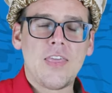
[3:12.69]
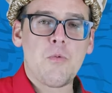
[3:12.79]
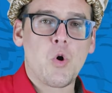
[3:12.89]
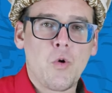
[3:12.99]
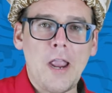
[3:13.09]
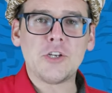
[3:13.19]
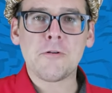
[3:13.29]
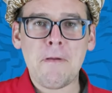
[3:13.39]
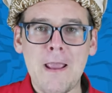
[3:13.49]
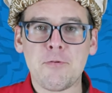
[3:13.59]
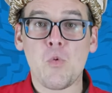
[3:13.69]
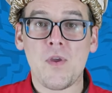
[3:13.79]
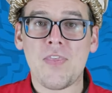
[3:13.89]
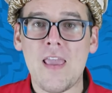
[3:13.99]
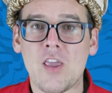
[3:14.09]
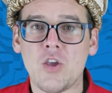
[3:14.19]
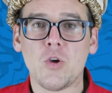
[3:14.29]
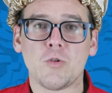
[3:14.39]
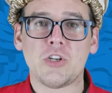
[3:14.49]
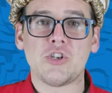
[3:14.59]
They will grade your paper with a
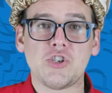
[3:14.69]
U to